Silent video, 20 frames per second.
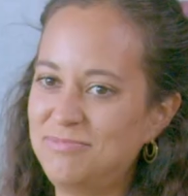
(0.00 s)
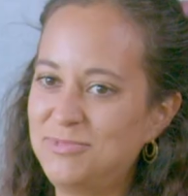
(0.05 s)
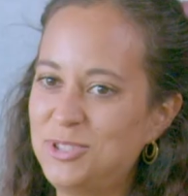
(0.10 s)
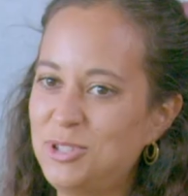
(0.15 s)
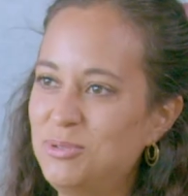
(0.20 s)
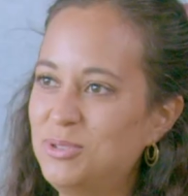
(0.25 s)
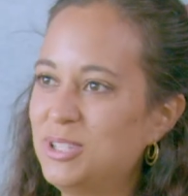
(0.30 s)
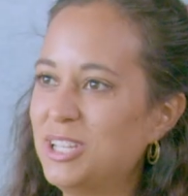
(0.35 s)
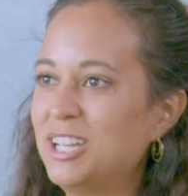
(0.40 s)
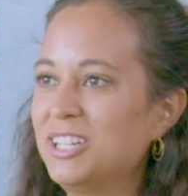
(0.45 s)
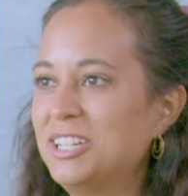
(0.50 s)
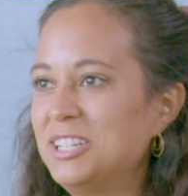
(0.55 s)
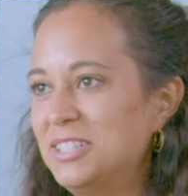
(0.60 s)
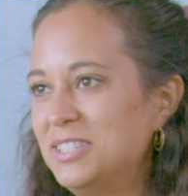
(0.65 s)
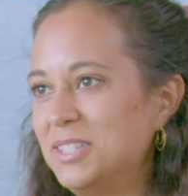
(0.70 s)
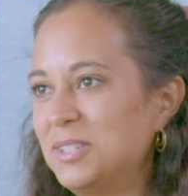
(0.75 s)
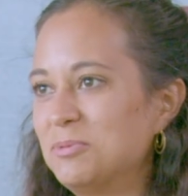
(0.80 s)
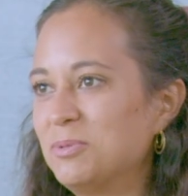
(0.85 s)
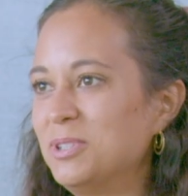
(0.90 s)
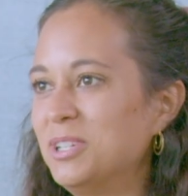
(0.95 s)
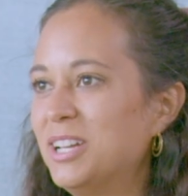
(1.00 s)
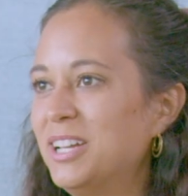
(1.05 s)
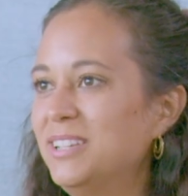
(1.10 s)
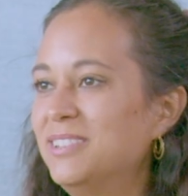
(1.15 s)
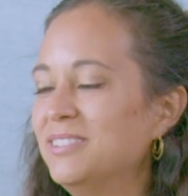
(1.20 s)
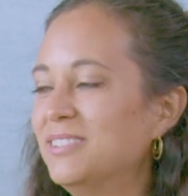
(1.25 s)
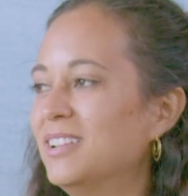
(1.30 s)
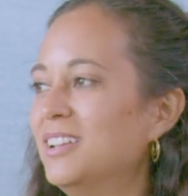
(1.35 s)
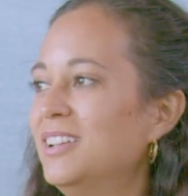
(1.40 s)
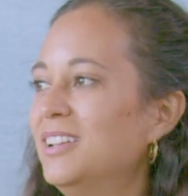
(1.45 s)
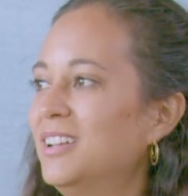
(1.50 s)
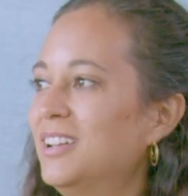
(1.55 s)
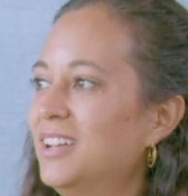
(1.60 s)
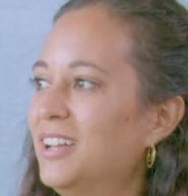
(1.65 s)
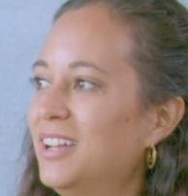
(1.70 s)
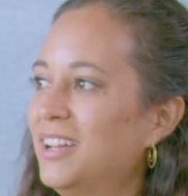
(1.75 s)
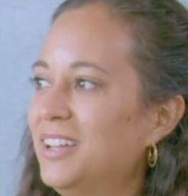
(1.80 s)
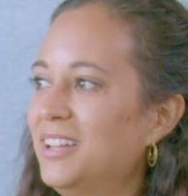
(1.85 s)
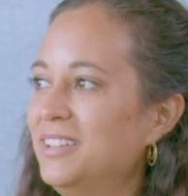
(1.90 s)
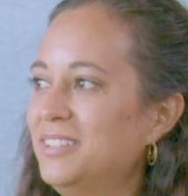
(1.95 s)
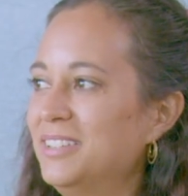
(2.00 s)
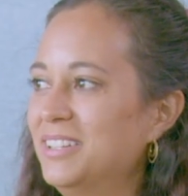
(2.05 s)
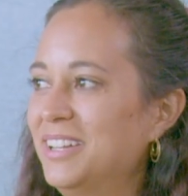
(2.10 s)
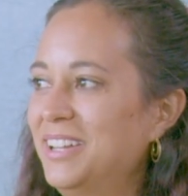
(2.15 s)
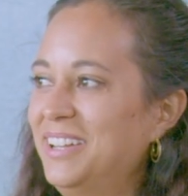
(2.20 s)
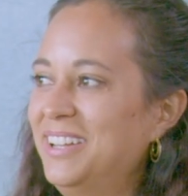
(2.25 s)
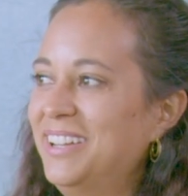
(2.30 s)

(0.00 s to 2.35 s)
2 seconds and we're done. And